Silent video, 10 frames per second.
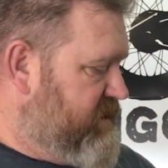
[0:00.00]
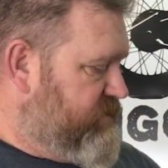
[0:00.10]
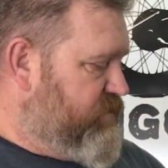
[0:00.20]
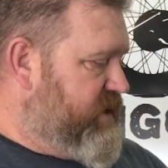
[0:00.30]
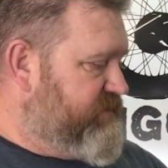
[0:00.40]

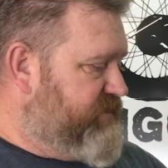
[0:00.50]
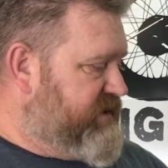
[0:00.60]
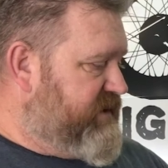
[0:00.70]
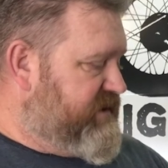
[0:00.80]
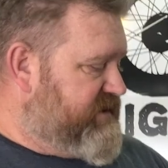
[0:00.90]
One,
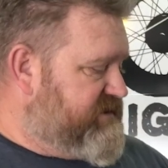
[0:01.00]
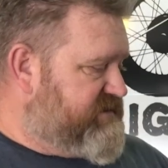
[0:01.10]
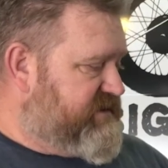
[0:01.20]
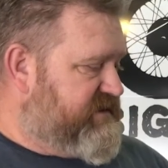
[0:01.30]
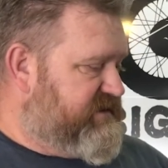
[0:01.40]

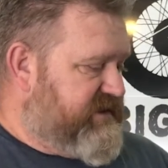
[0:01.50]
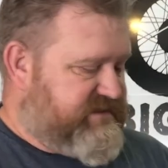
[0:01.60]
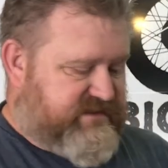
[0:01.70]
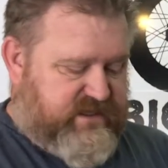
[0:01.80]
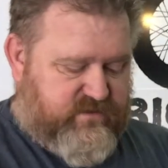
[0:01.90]
because it's the